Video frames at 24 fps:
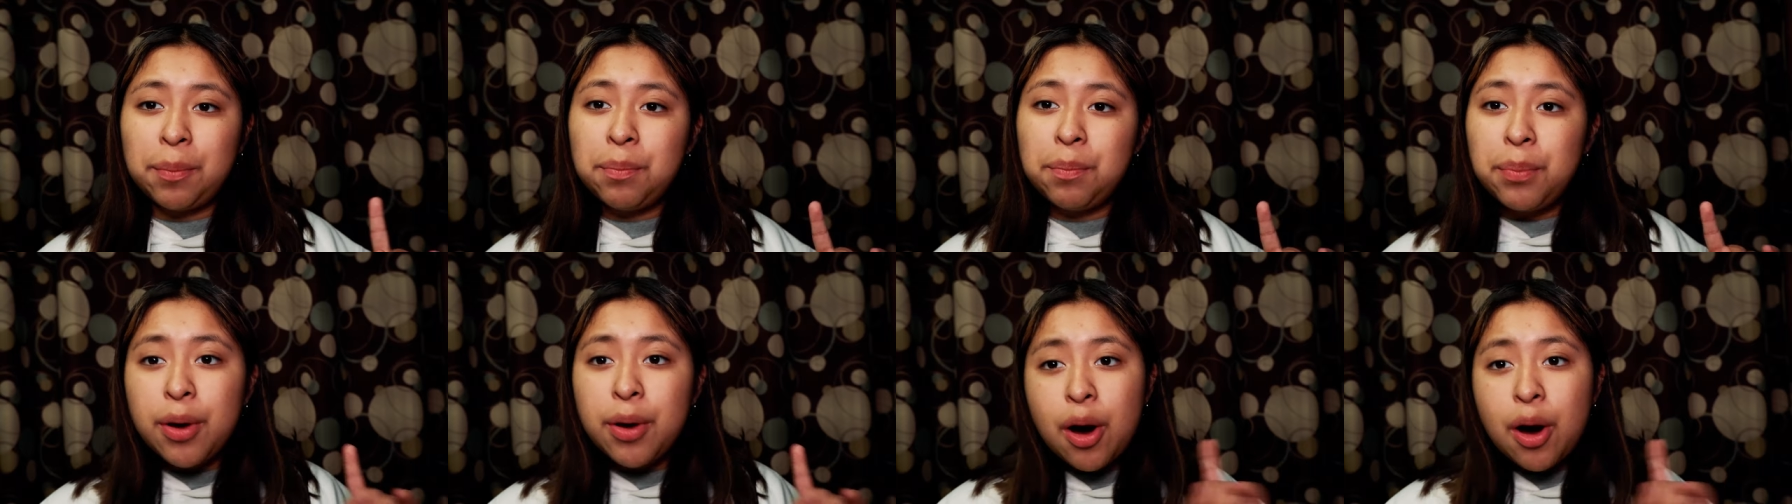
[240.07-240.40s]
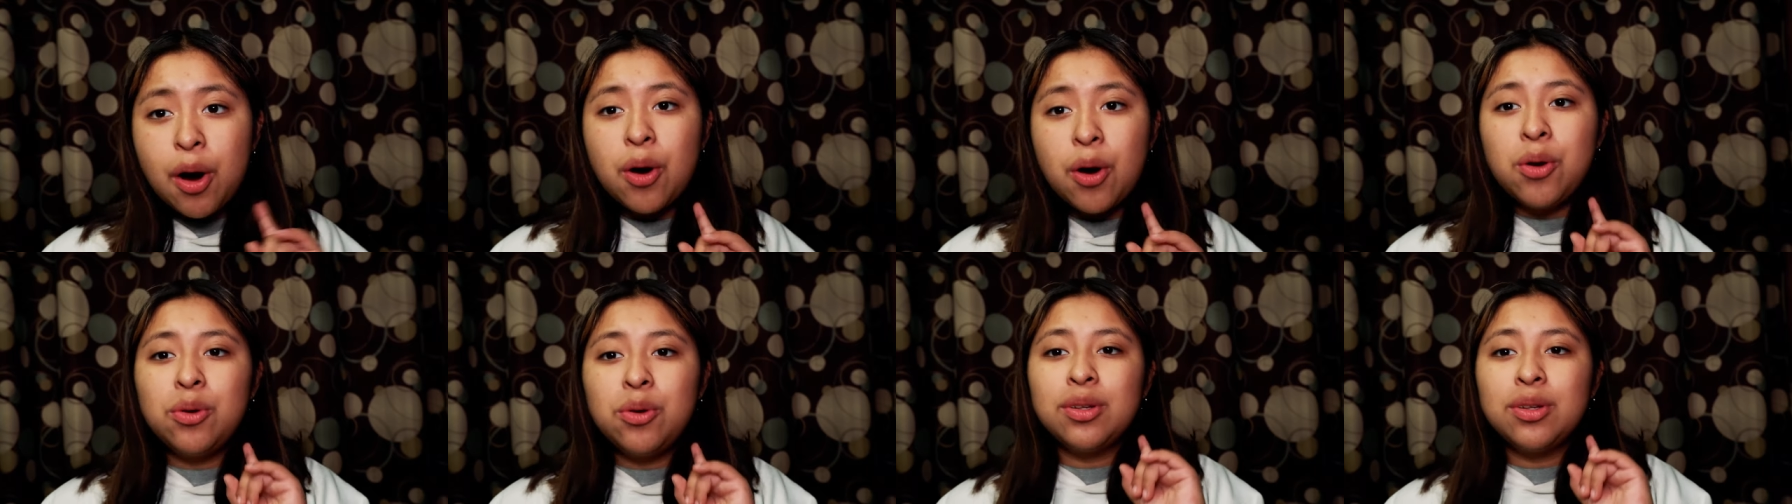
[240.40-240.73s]
like
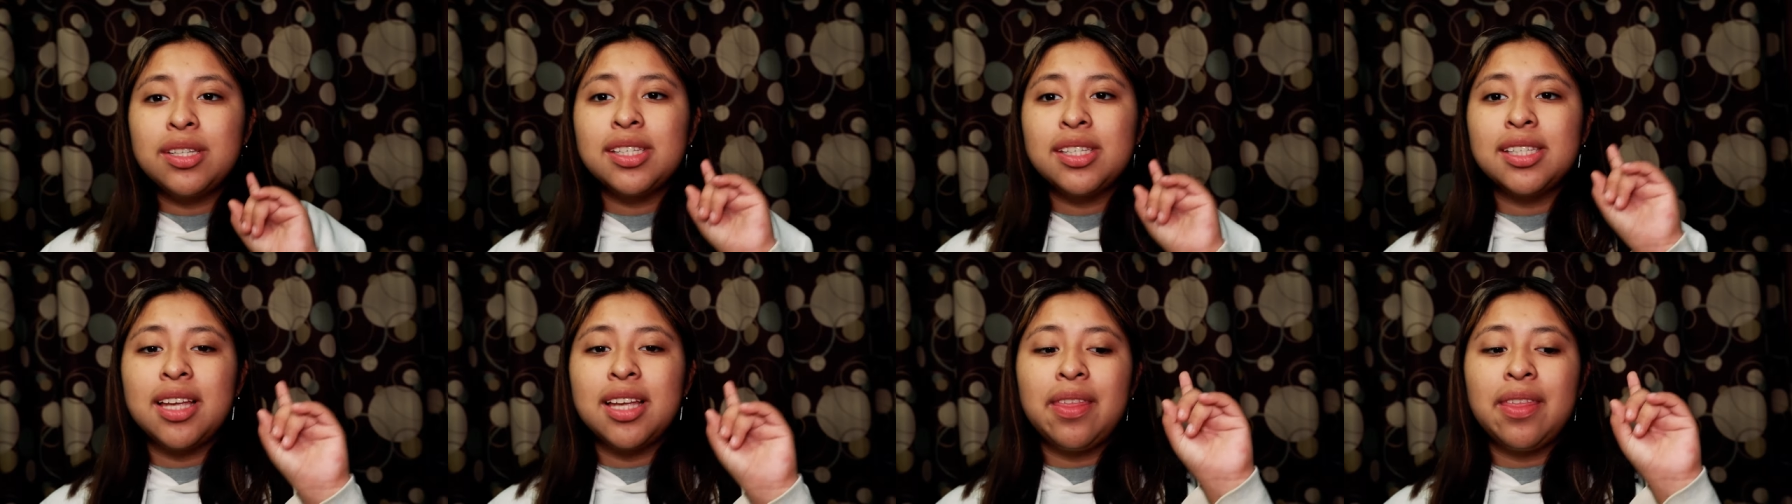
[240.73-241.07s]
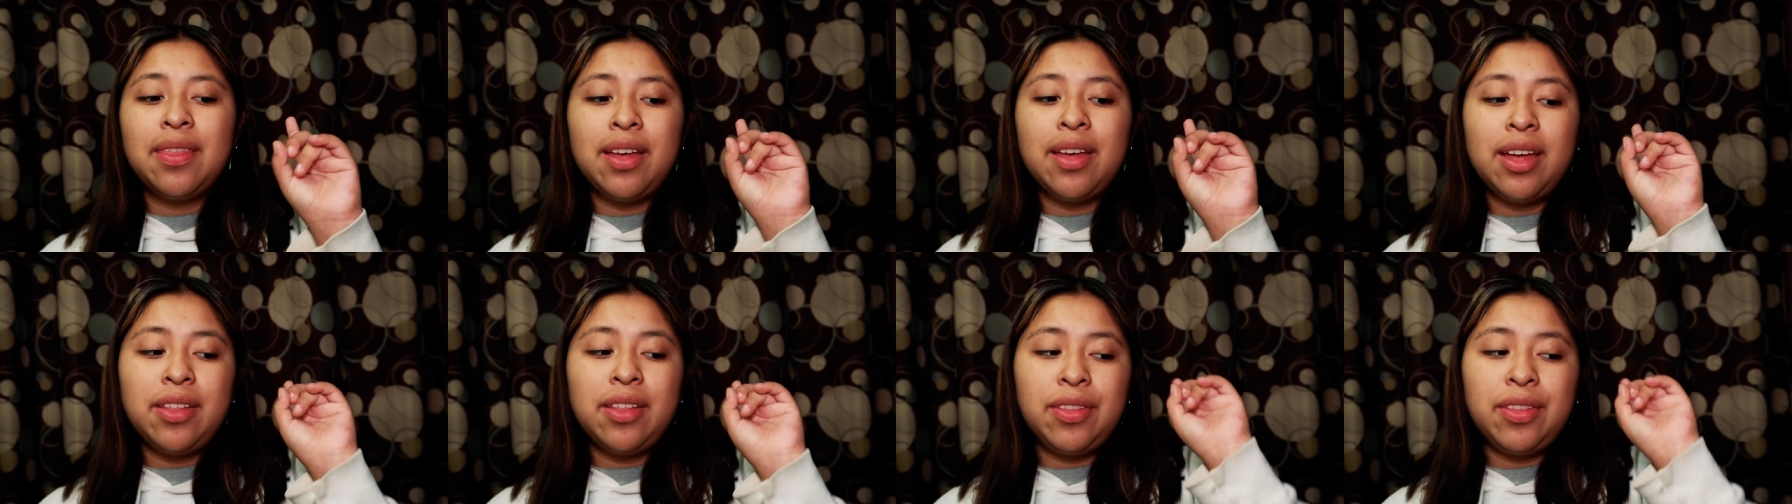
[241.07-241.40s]
boats,
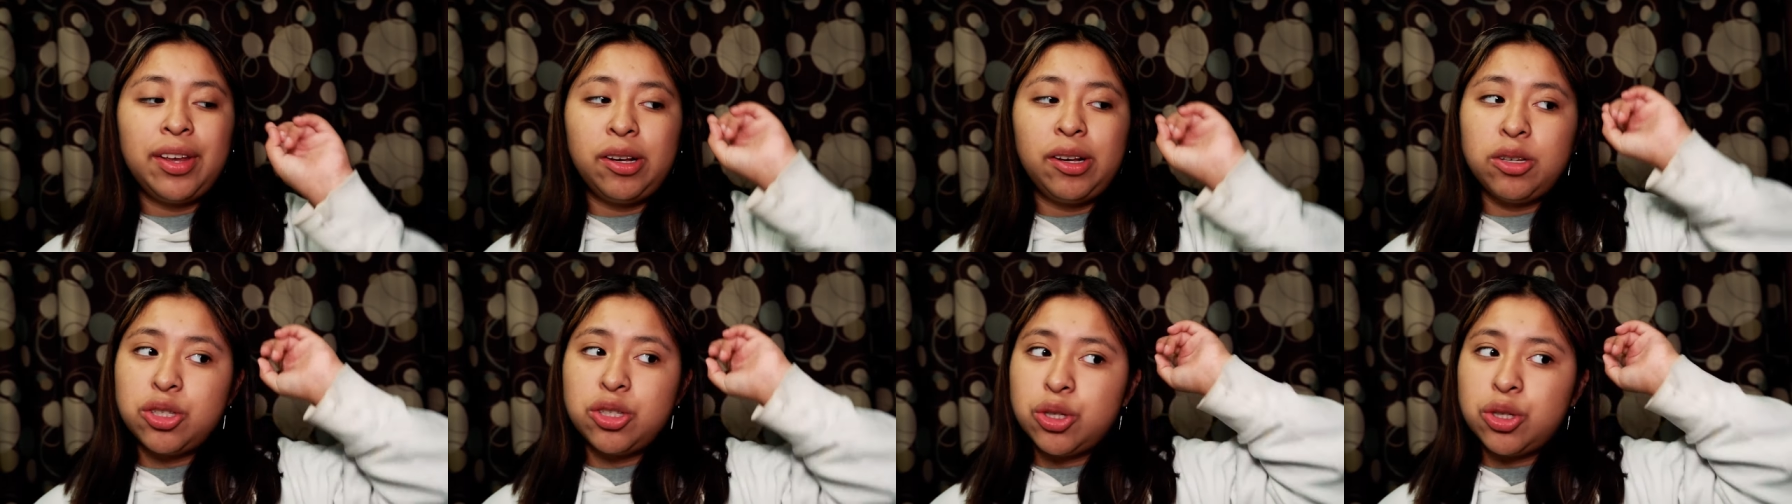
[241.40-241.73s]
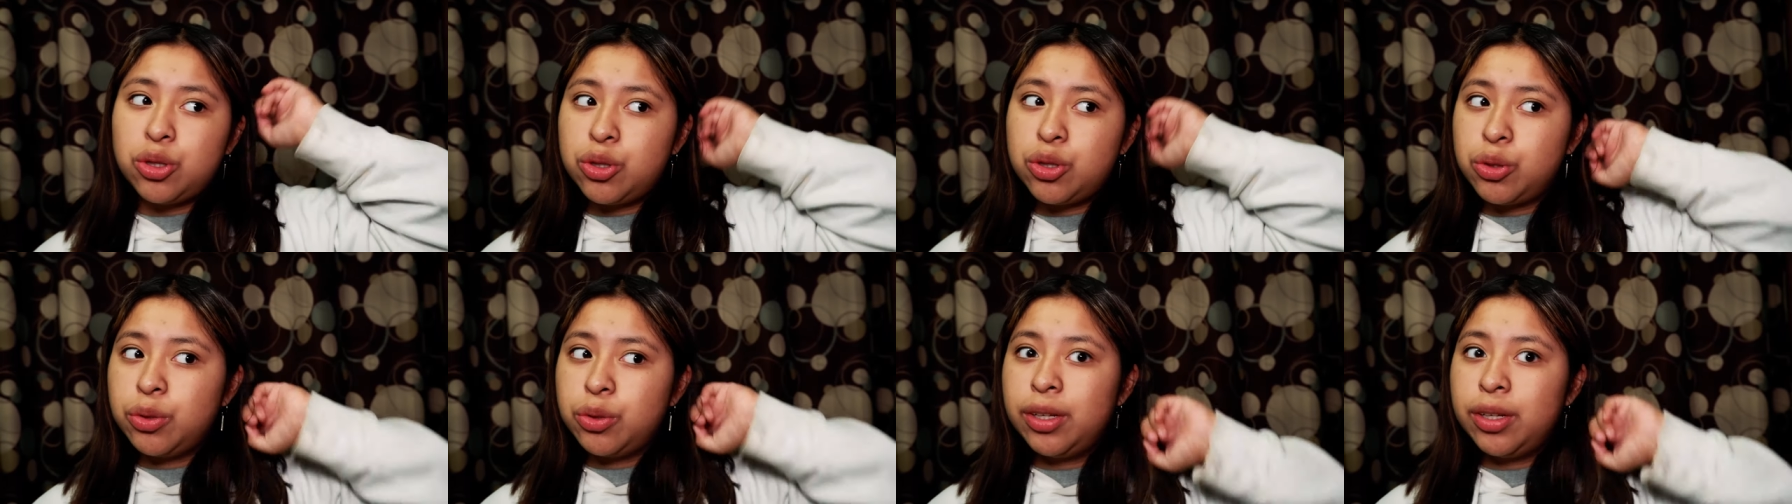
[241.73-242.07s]
and then they
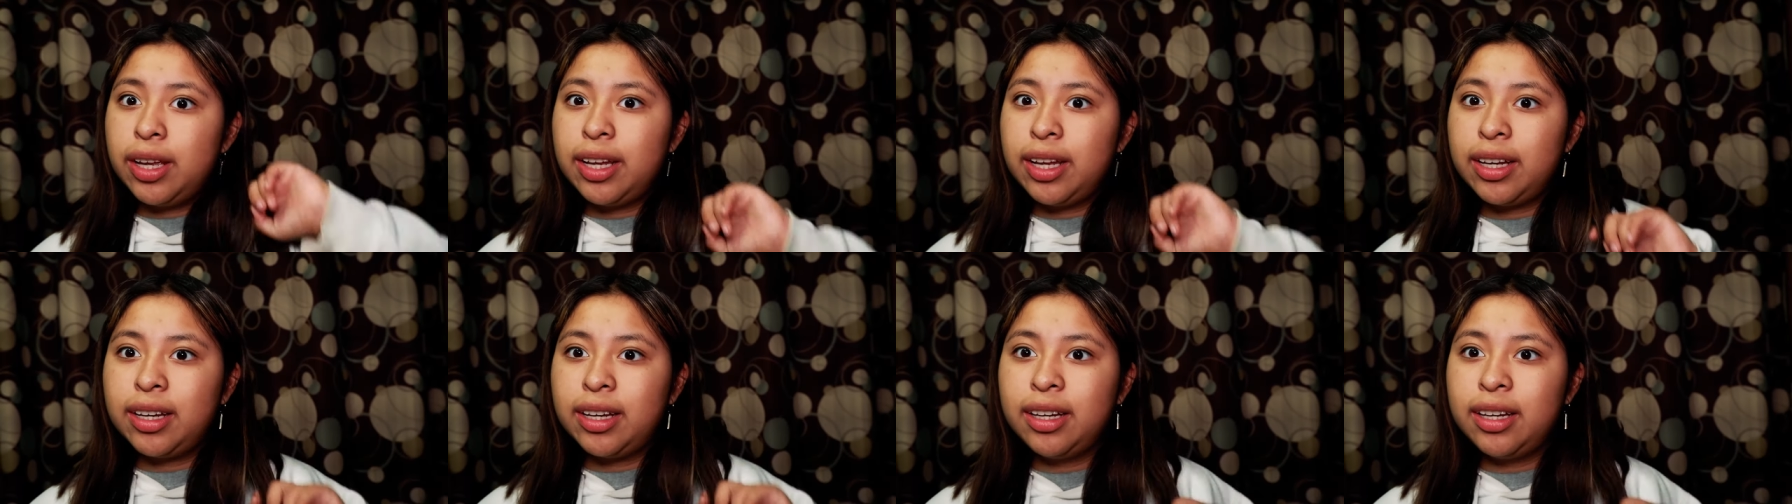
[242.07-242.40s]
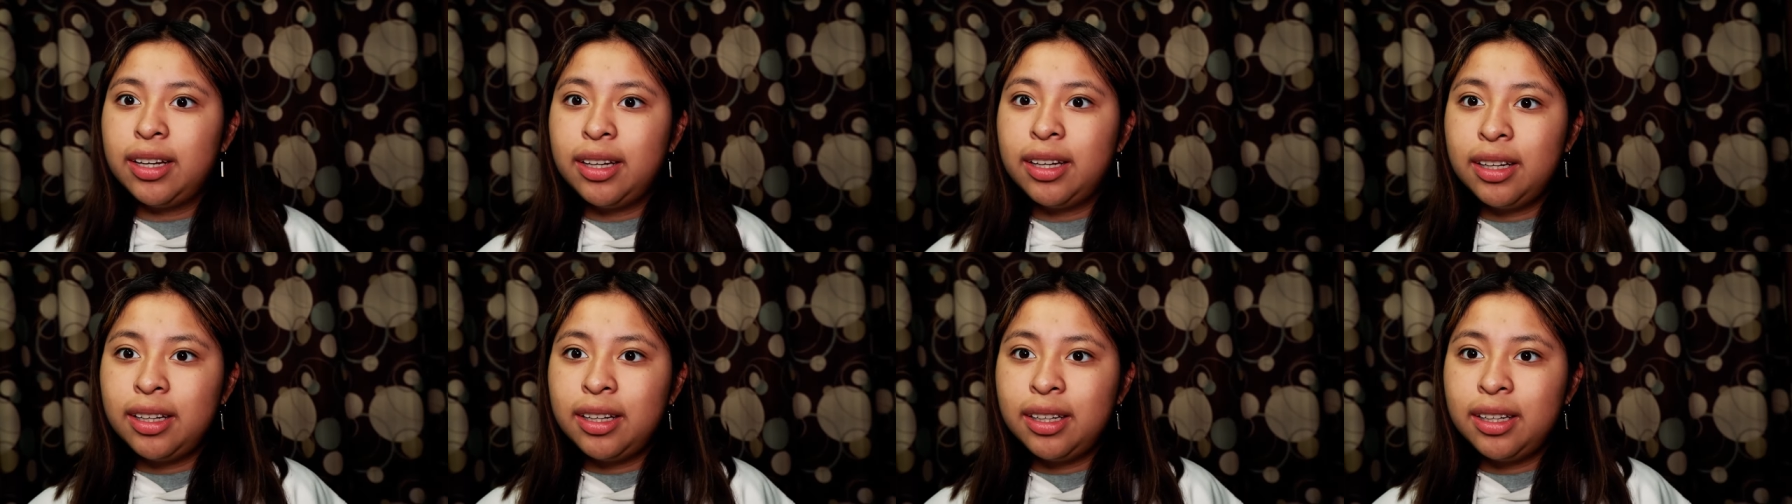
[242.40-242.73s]
also do like